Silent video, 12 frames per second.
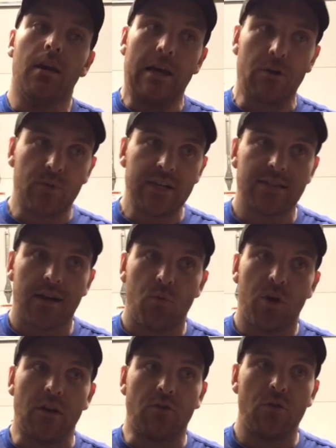And the reason I
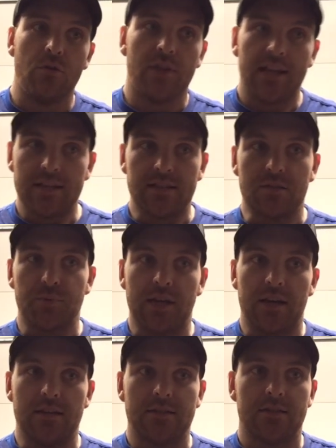want to do these is
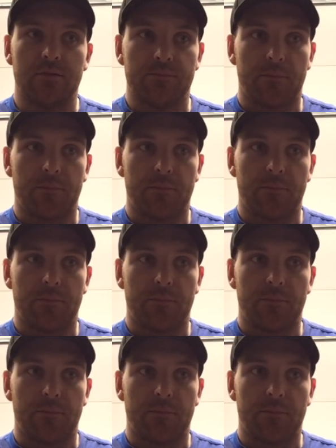because